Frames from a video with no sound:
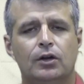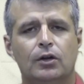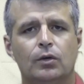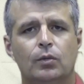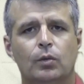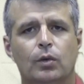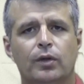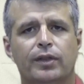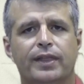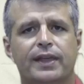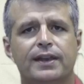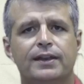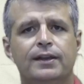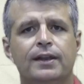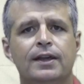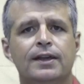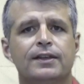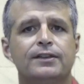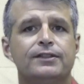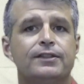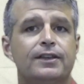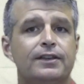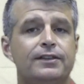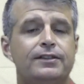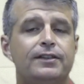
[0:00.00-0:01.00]
well then
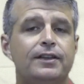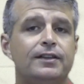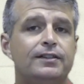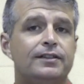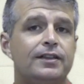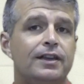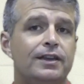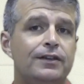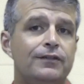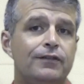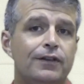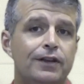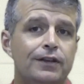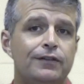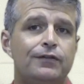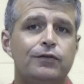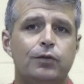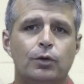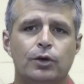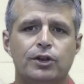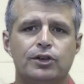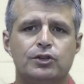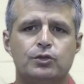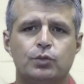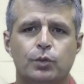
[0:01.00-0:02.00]
CCTV
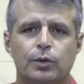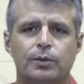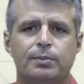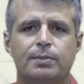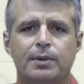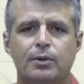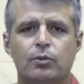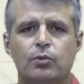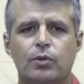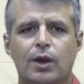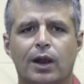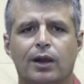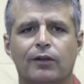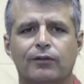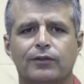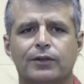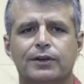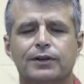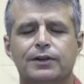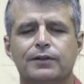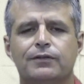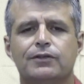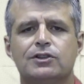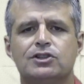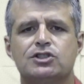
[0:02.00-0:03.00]
footage would be
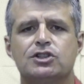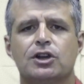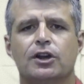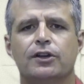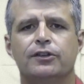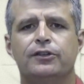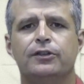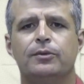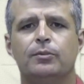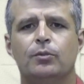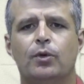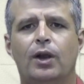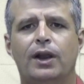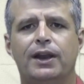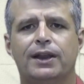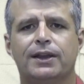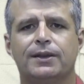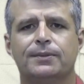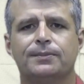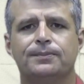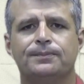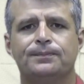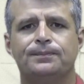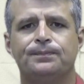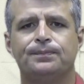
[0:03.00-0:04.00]
relevant if it shows him running.
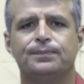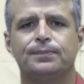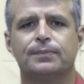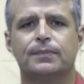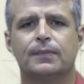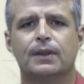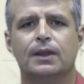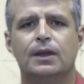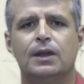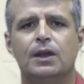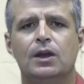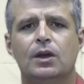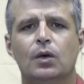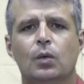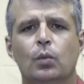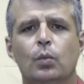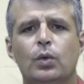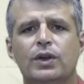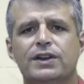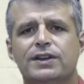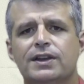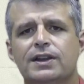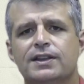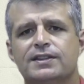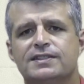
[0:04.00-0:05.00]

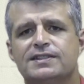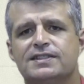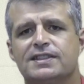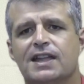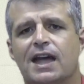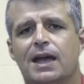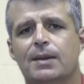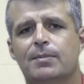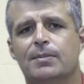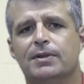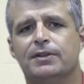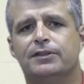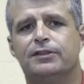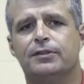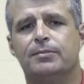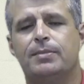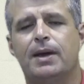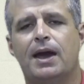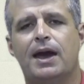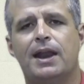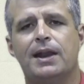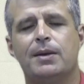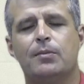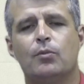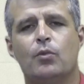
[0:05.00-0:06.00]
Witness statements
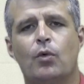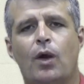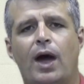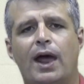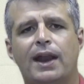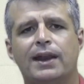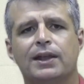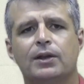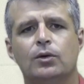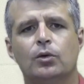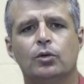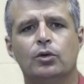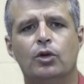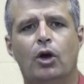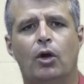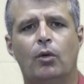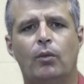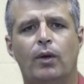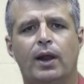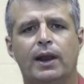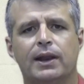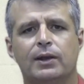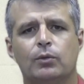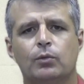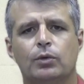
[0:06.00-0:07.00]
about him running or not
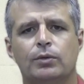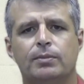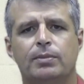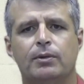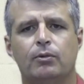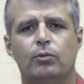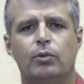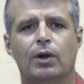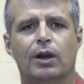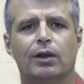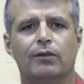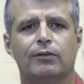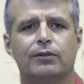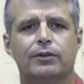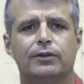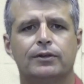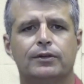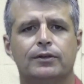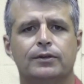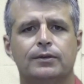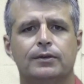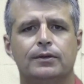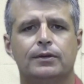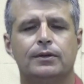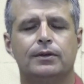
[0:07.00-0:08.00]
running would be relevant.
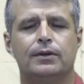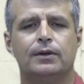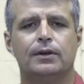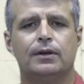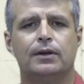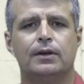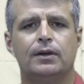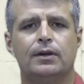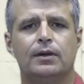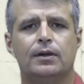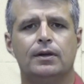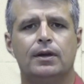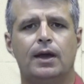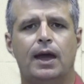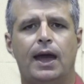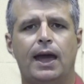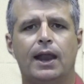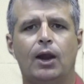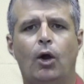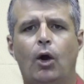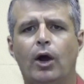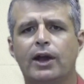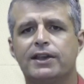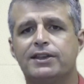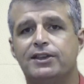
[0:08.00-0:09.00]
An
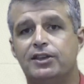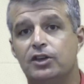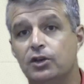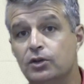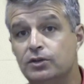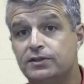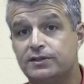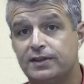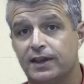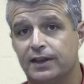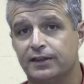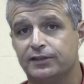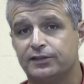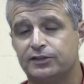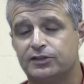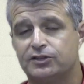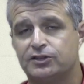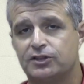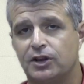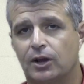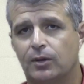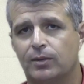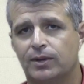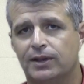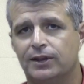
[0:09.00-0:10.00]
IQ test
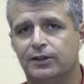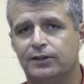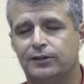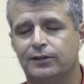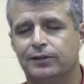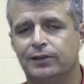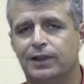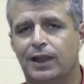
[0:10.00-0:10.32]
showing his